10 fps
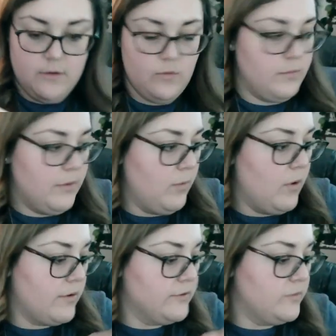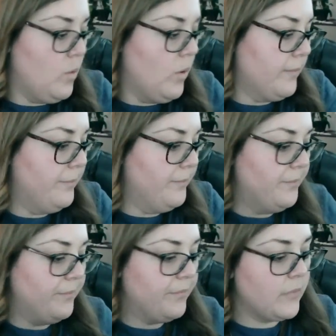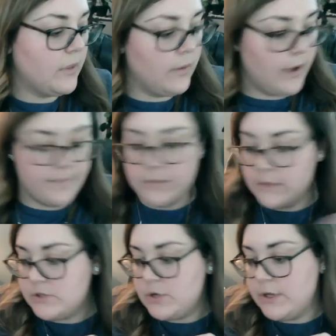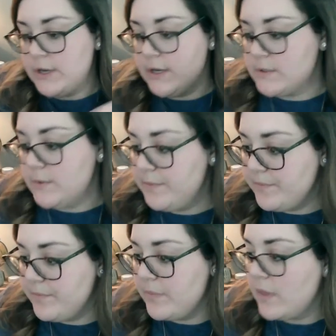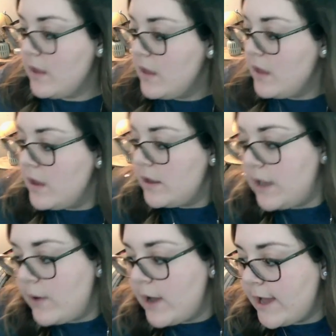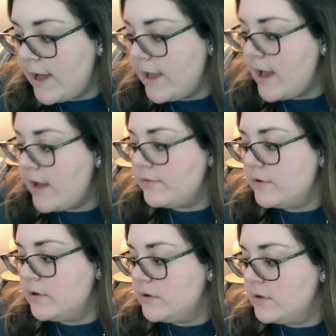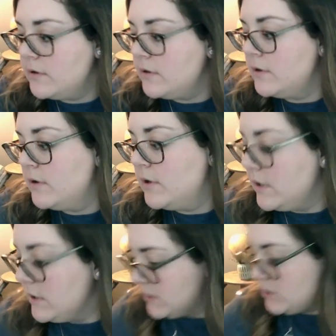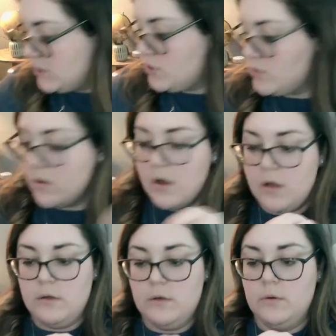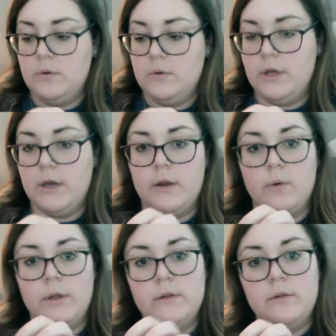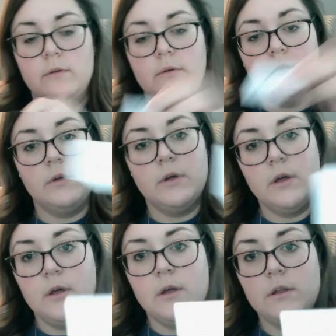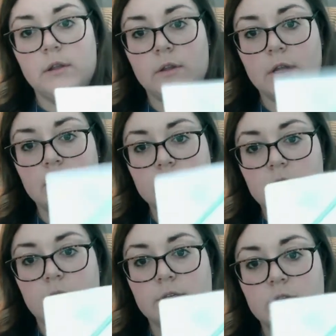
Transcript: Ooh, my water is warm. Okay, let's try the next one. Now I have straw. Oh, I got it wet. Let's try the